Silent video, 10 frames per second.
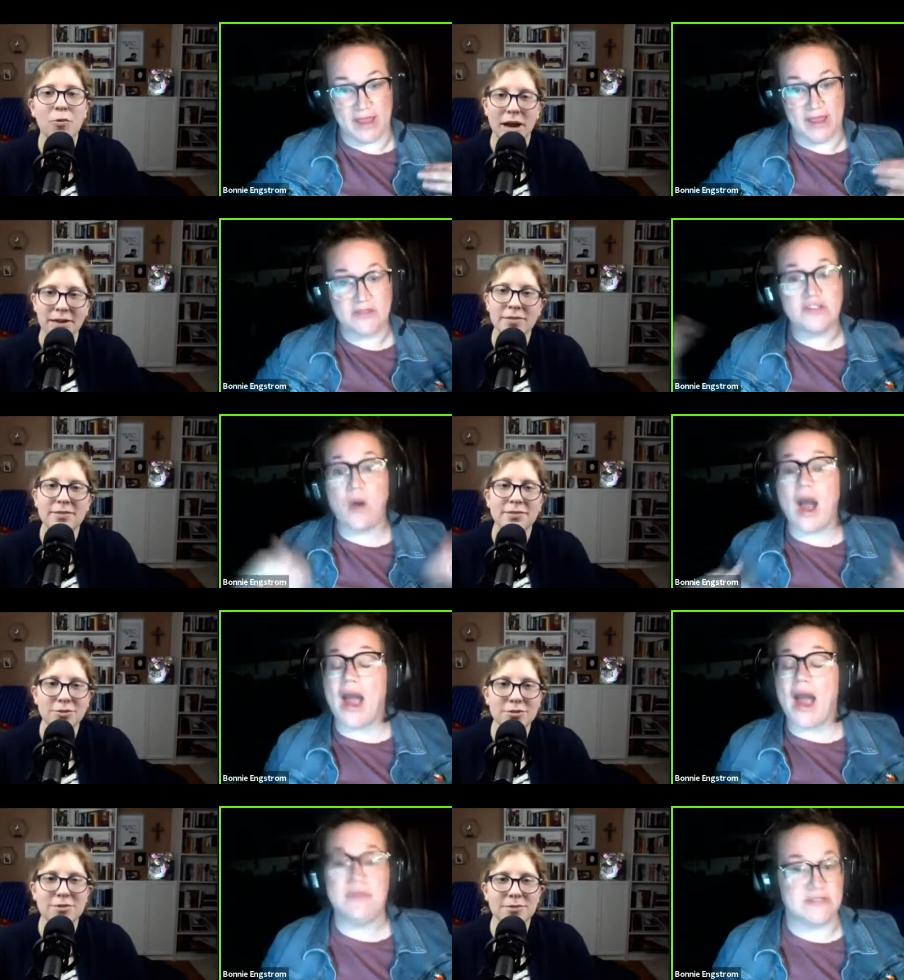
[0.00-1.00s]
Speaker 1: Right. So
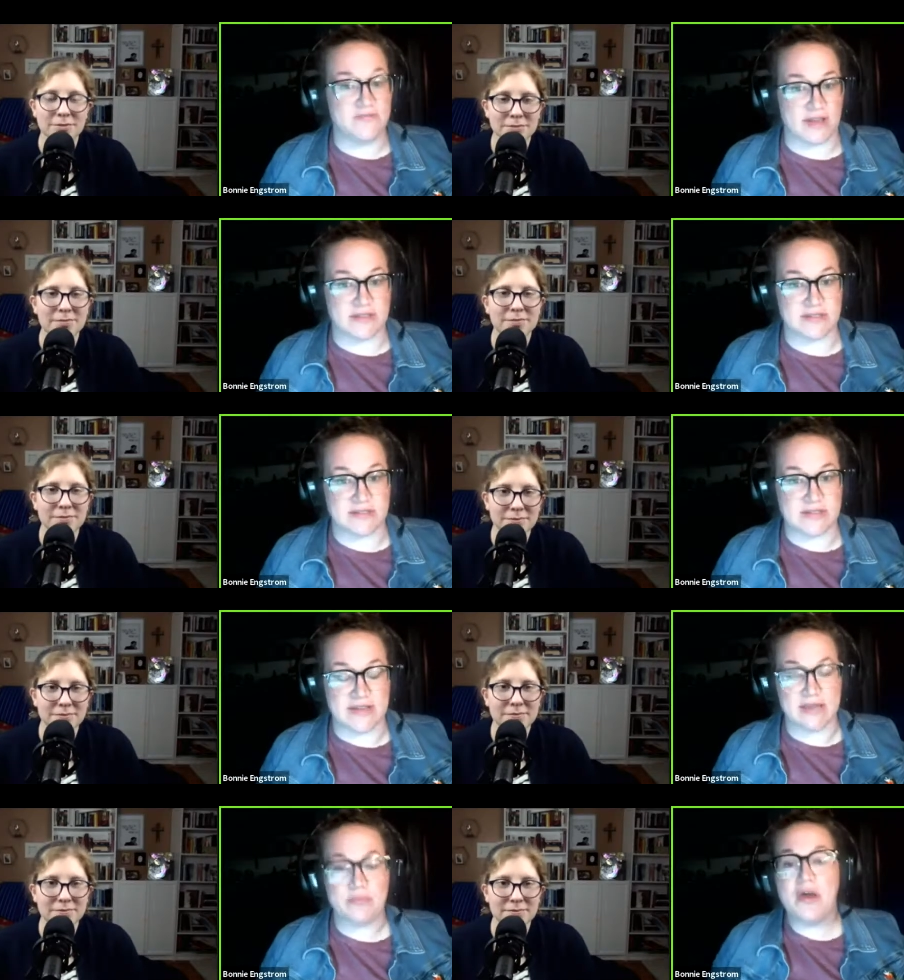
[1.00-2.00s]
I was fast
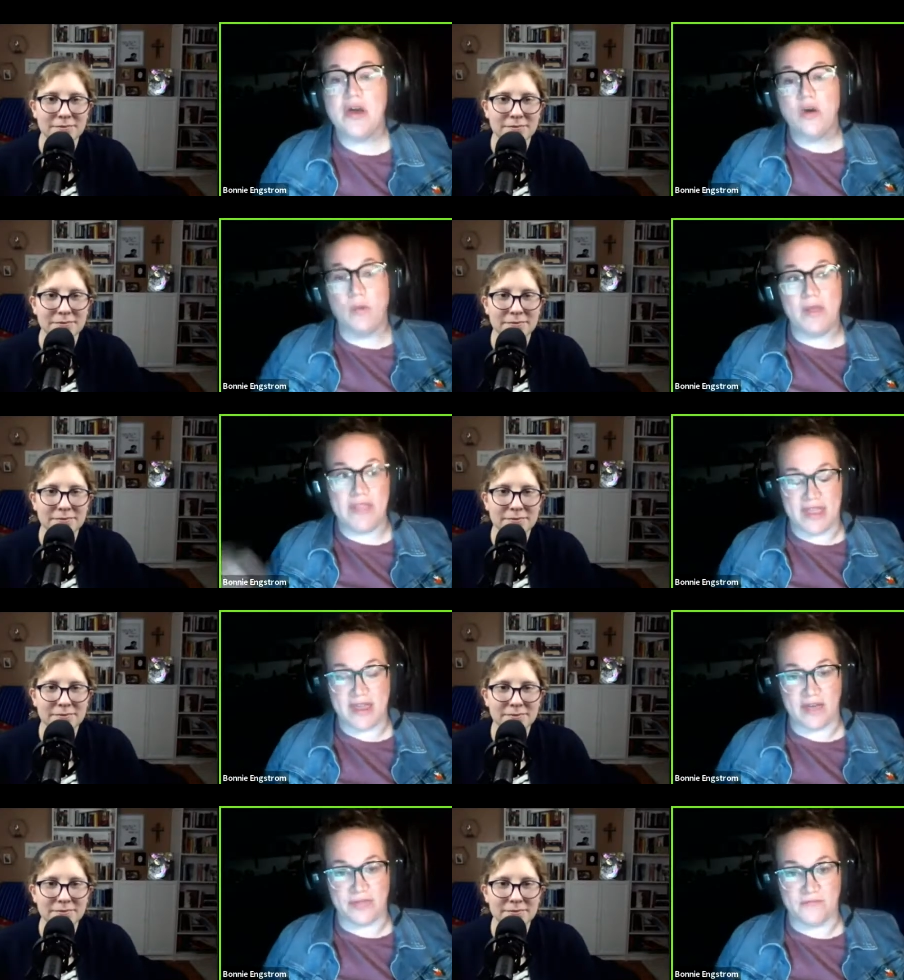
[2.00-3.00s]
asleep when they
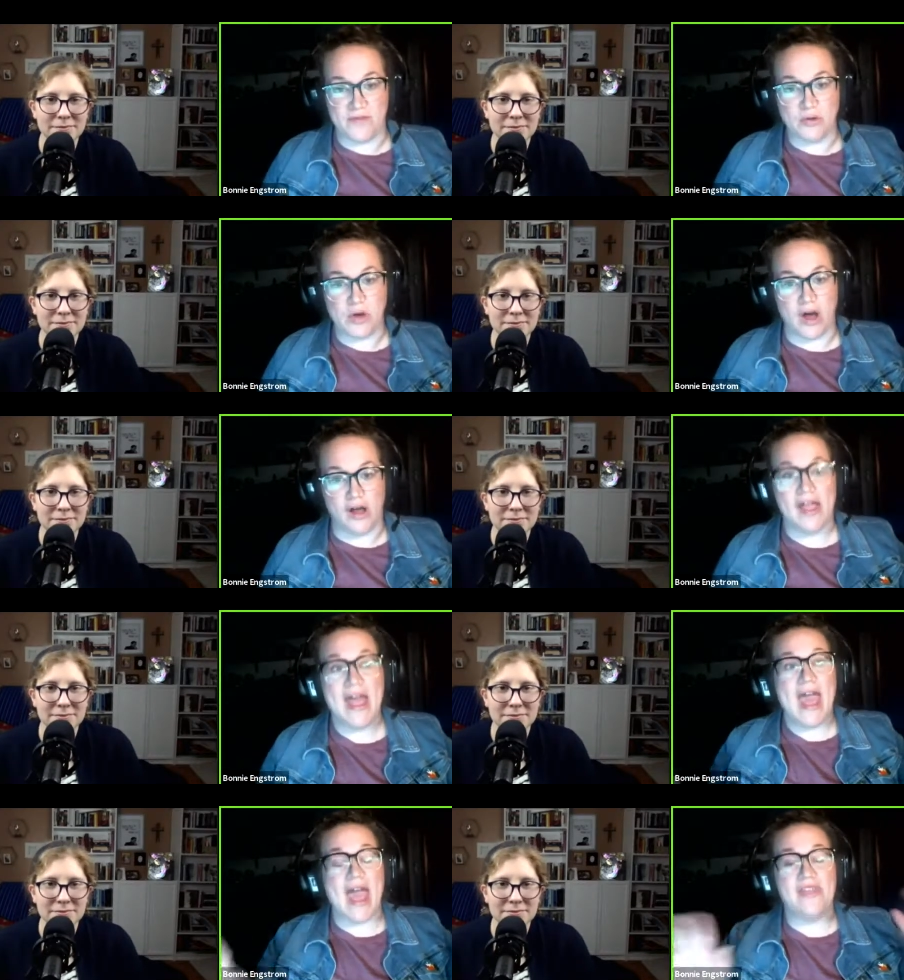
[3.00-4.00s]
got the phone call
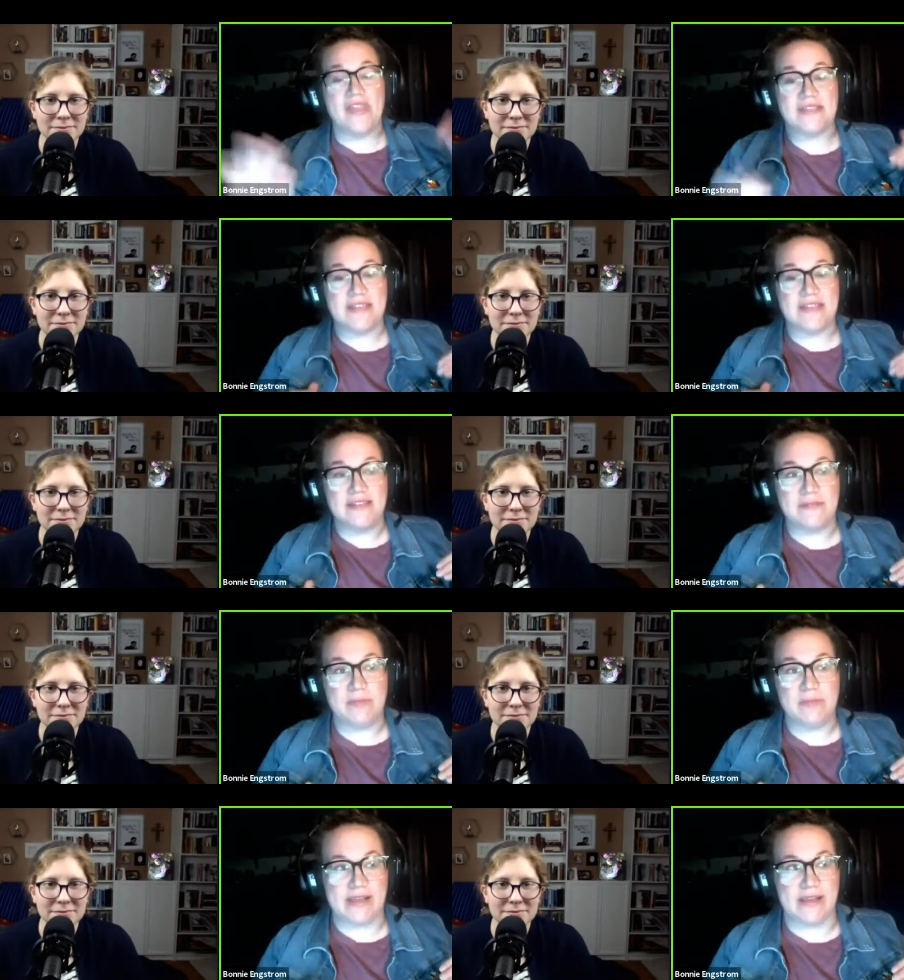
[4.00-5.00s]
and they sent
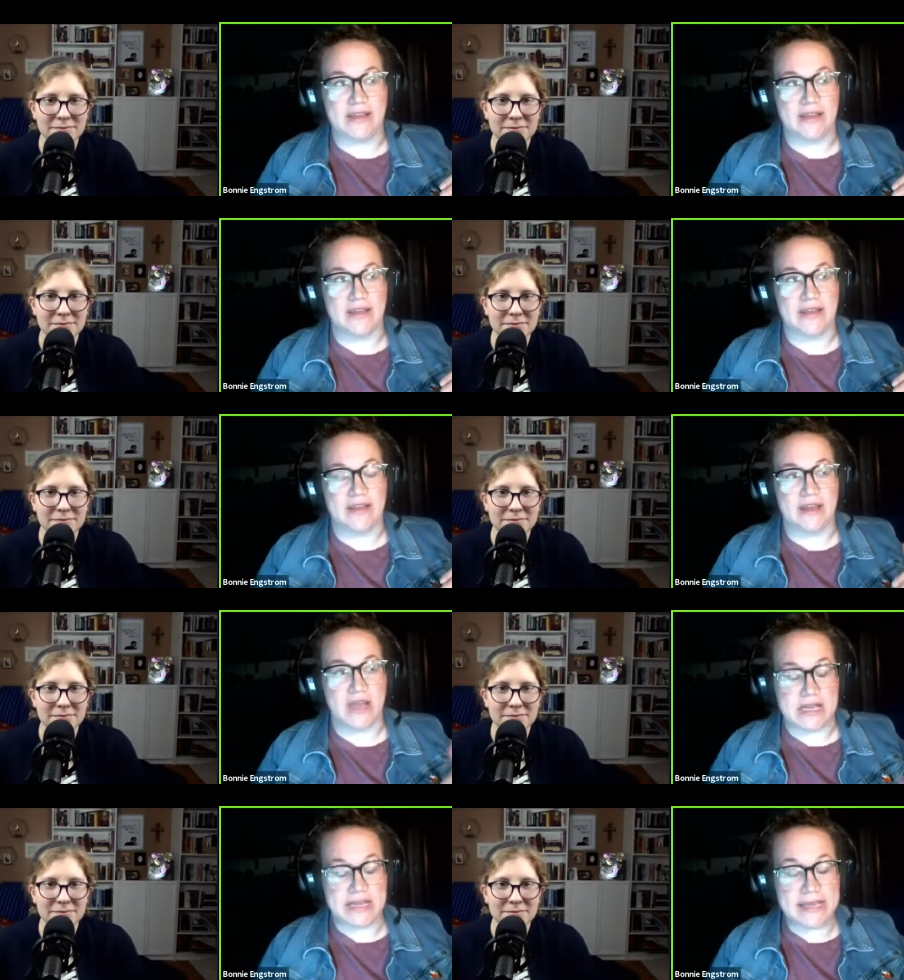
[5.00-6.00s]
me
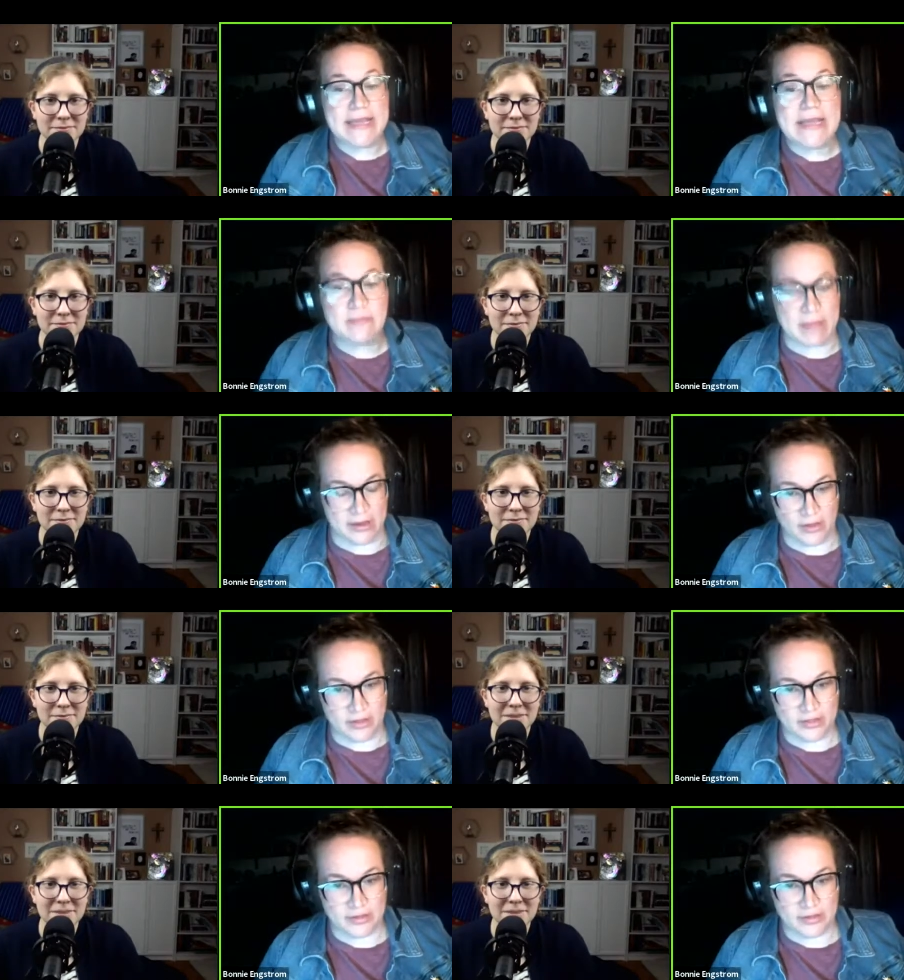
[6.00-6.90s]
an email,